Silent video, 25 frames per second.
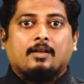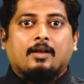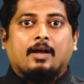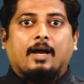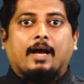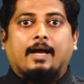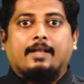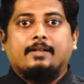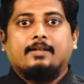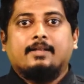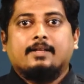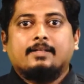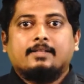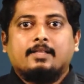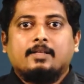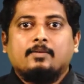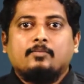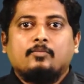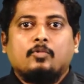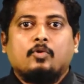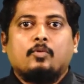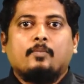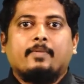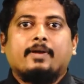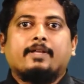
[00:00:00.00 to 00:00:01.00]
Another
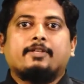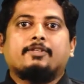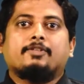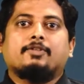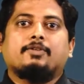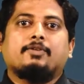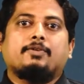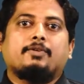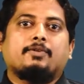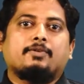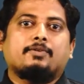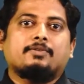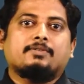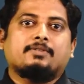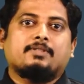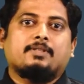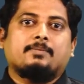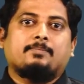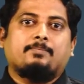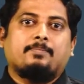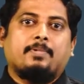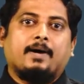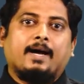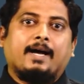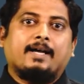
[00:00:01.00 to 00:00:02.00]
moment to use the
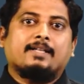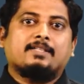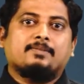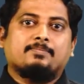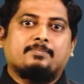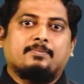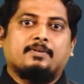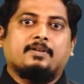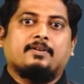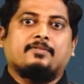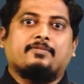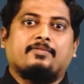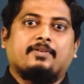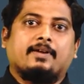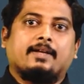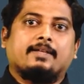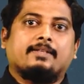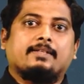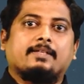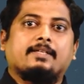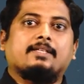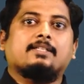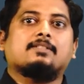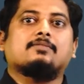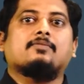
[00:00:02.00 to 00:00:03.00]
past
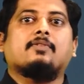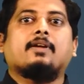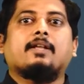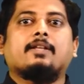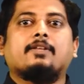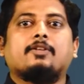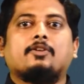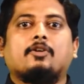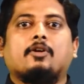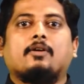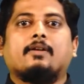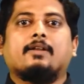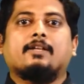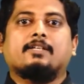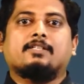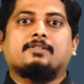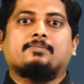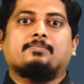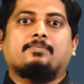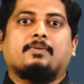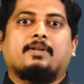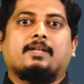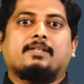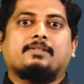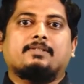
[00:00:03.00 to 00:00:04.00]
perfect is when you are
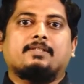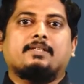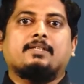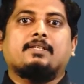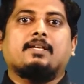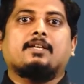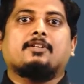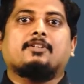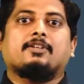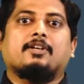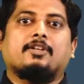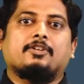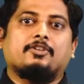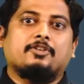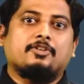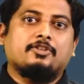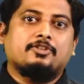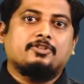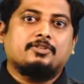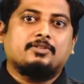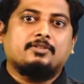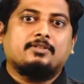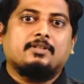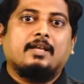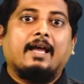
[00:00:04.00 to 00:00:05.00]
expressing a
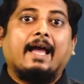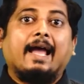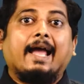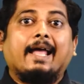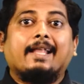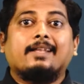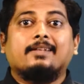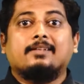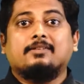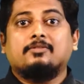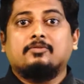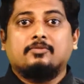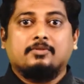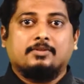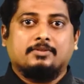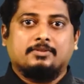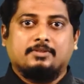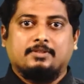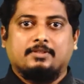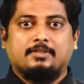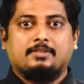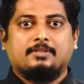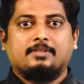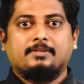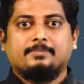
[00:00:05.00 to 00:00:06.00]
condition and a
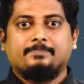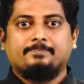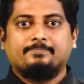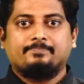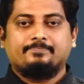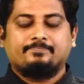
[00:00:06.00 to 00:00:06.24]
result.